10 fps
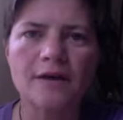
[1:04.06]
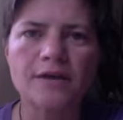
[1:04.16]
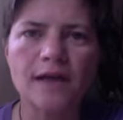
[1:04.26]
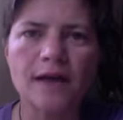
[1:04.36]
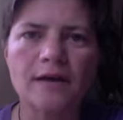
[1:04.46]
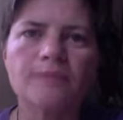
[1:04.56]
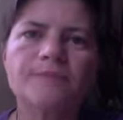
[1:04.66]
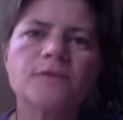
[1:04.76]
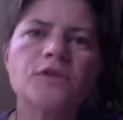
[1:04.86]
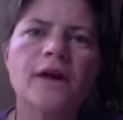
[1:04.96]
set.
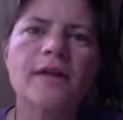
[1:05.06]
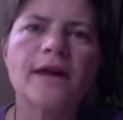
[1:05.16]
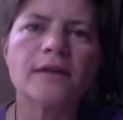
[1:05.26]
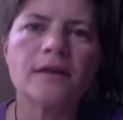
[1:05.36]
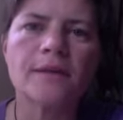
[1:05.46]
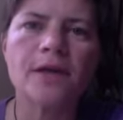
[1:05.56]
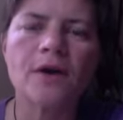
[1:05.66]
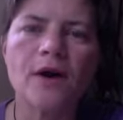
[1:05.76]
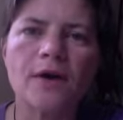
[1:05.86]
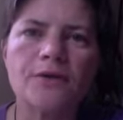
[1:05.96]
Try that, let me know
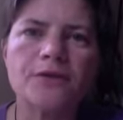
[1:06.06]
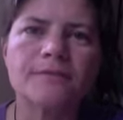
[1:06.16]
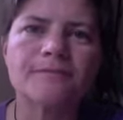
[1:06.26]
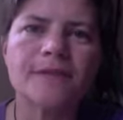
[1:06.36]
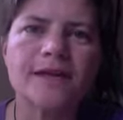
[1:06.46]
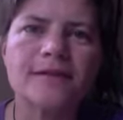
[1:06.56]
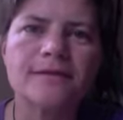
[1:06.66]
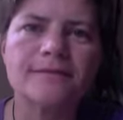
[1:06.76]
how it goes. Thanks.